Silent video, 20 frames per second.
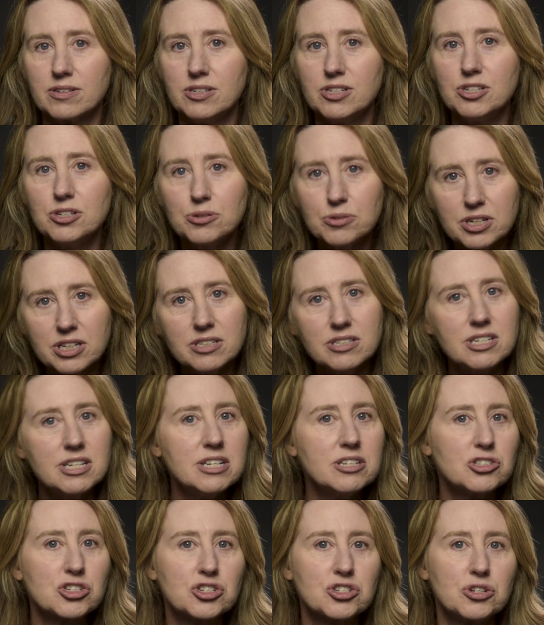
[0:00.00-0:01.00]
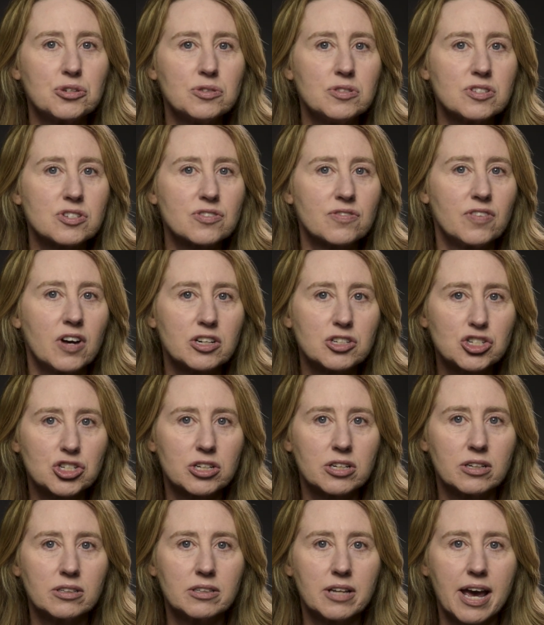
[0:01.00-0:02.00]
you can teach students
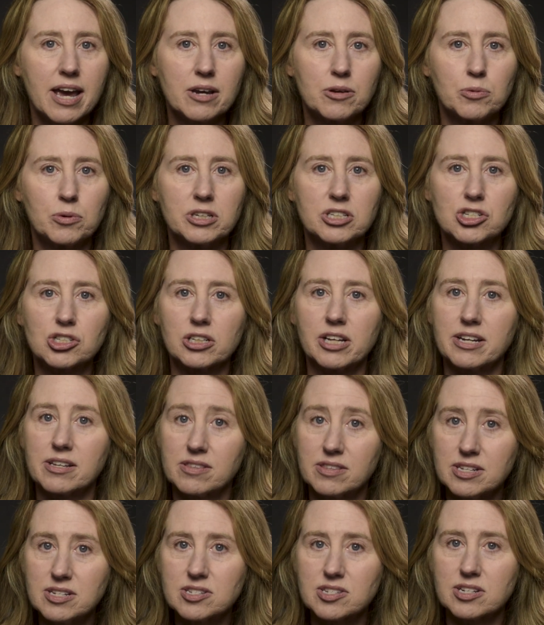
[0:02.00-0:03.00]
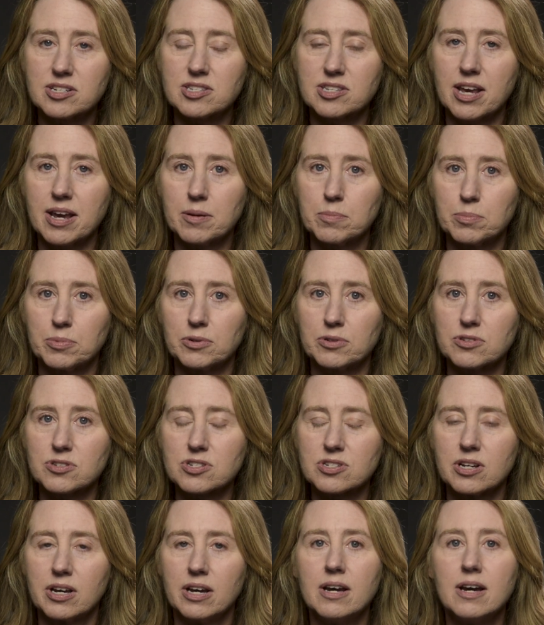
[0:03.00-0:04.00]
functional language like these examples.